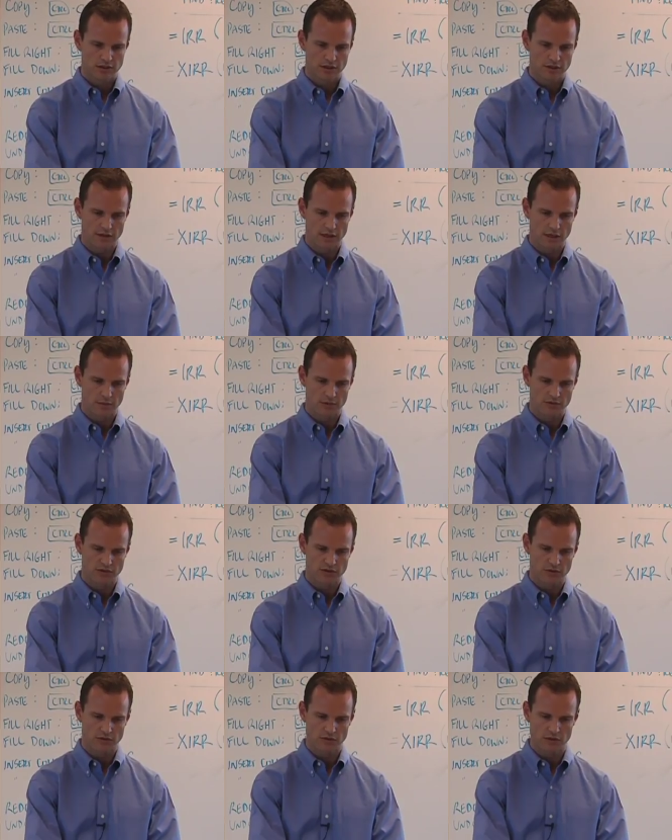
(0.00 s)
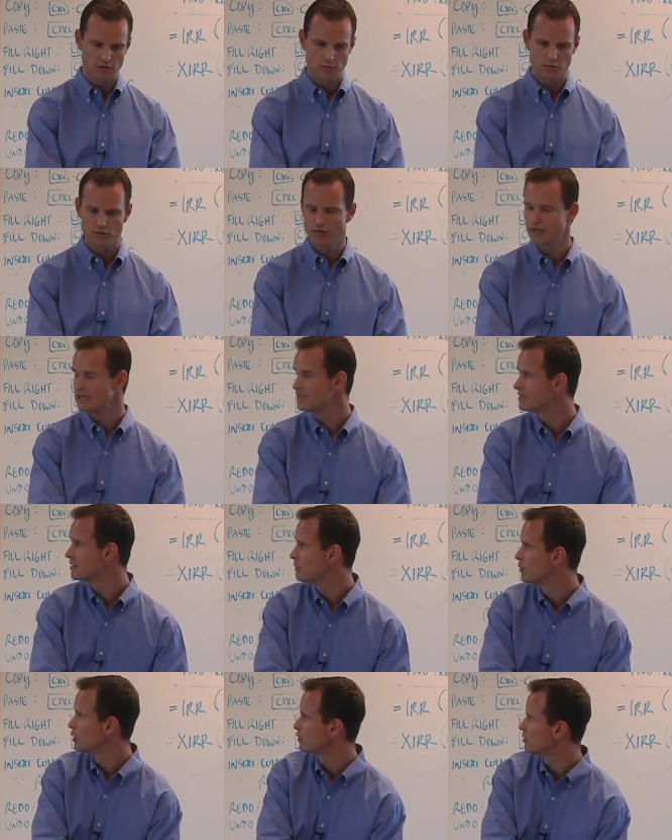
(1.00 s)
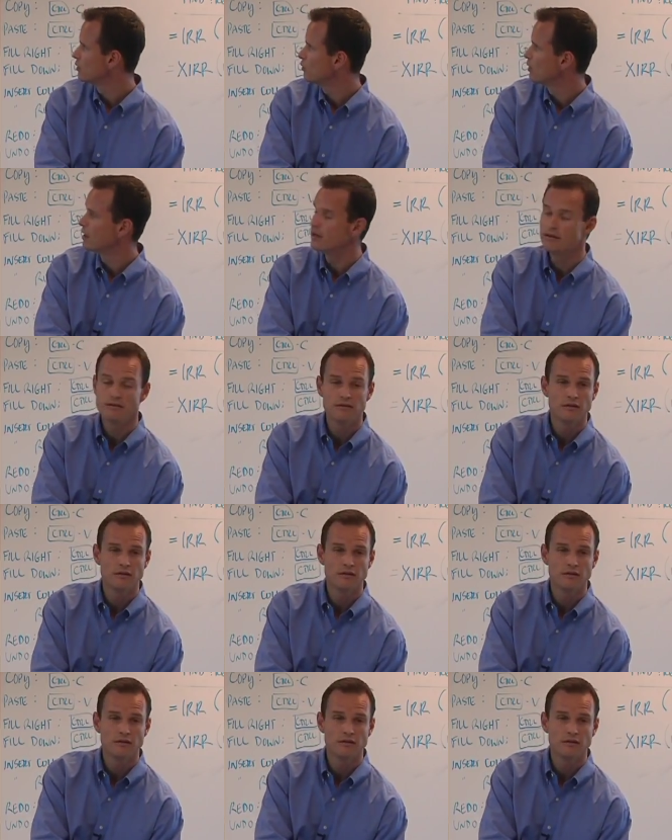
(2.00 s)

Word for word: that the numbers start to look pretty similar to what